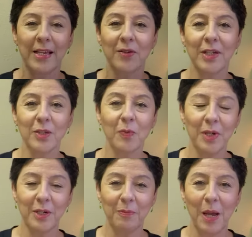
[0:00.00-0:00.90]
So I just
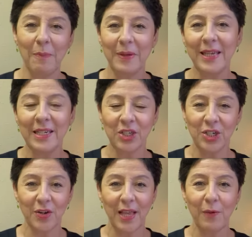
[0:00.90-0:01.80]
wanted to pop in and
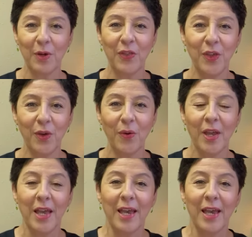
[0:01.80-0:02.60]
share that with you.